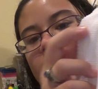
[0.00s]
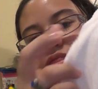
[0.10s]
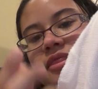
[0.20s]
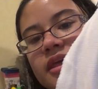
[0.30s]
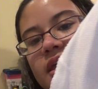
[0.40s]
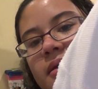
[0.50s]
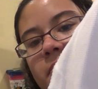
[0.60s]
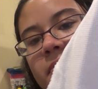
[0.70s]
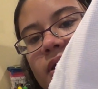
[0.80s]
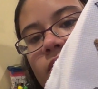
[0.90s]
The
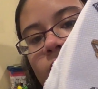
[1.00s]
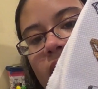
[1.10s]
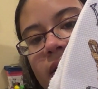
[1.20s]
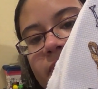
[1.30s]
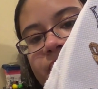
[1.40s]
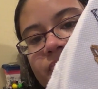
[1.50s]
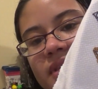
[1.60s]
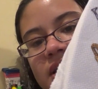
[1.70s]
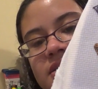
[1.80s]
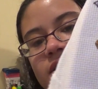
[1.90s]
middle one
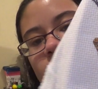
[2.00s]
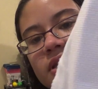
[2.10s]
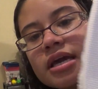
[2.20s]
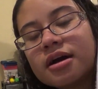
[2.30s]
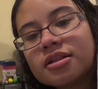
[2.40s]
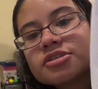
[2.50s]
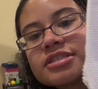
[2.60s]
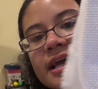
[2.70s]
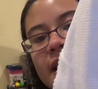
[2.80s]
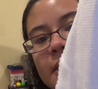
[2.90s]
is the only colors
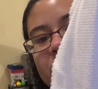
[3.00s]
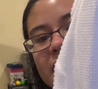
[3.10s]
I kept,